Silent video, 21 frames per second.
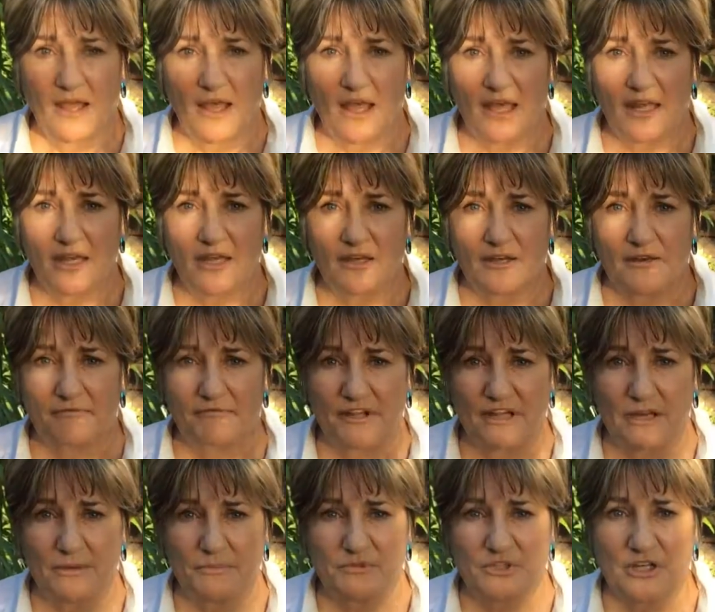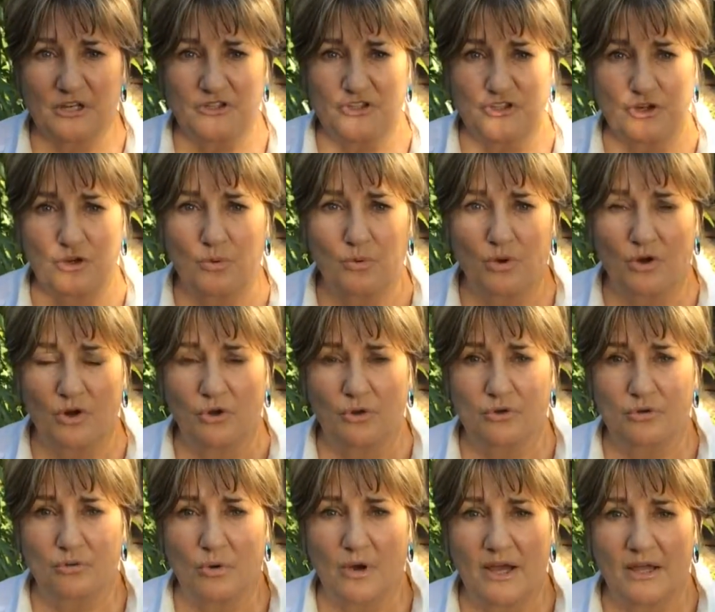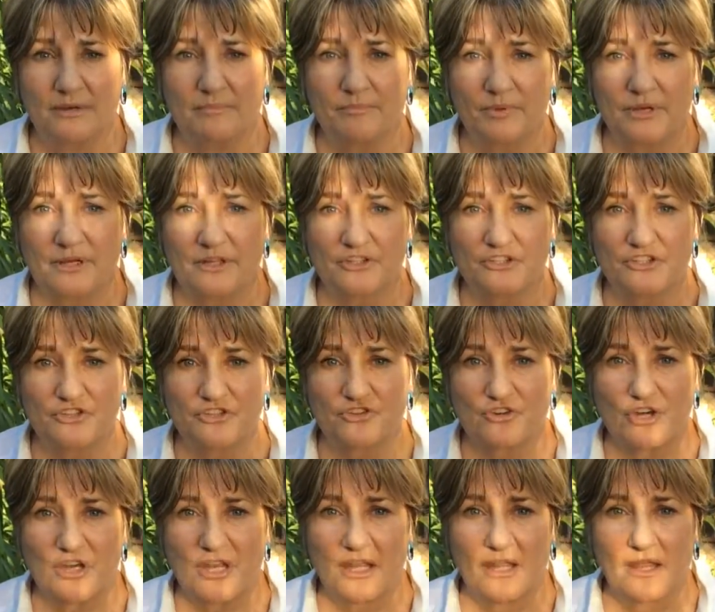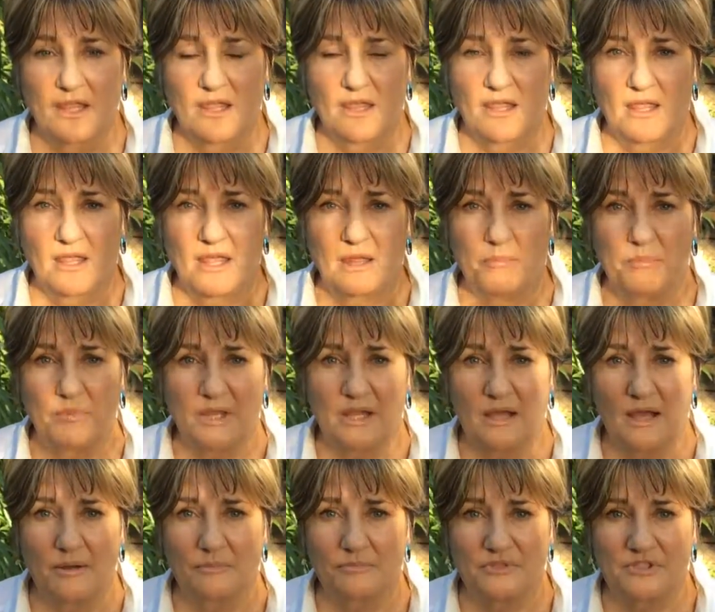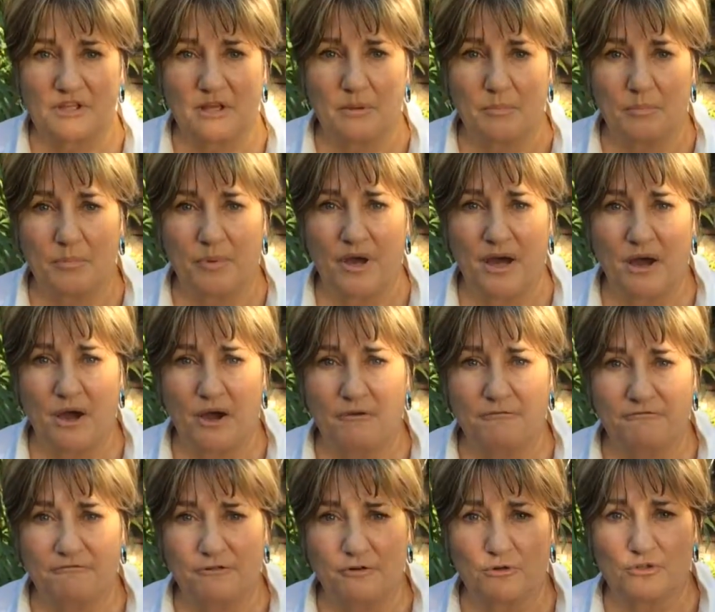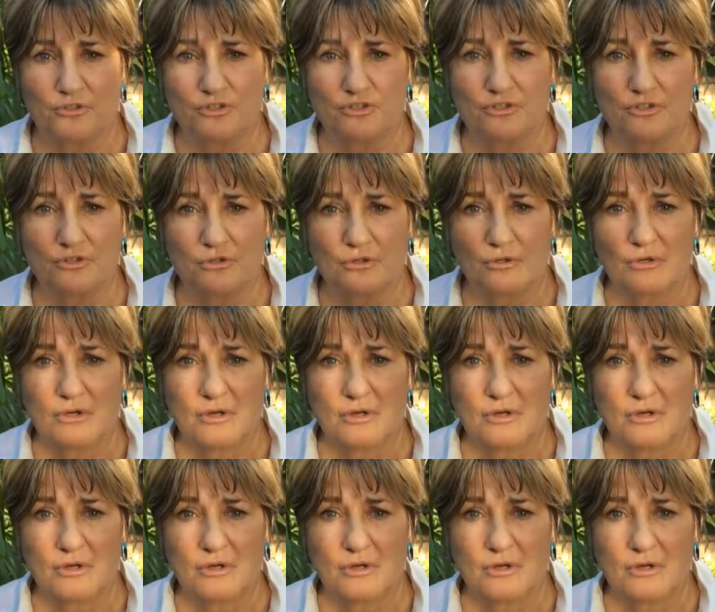and it develops into a worldwide ministry and becomes a powerful tool